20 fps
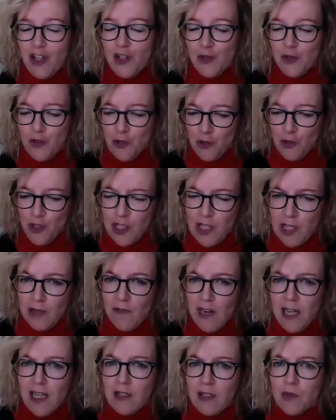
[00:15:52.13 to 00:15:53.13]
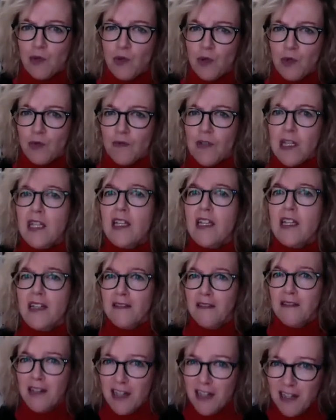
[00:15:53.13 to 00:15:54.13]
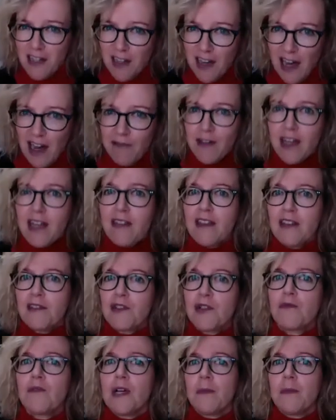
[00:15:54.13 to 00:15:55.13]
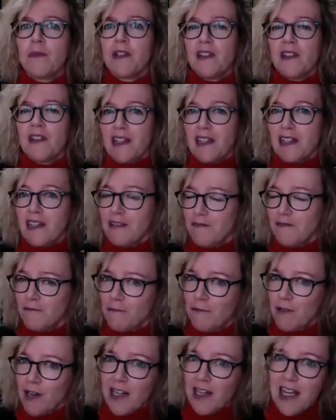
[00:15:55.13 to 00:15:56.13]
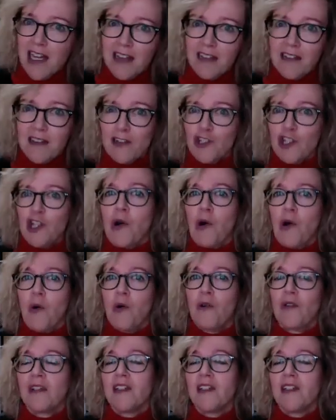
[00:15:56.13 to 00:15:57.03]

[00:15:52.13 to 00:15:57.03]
you know, the director who's really having the script and running the show,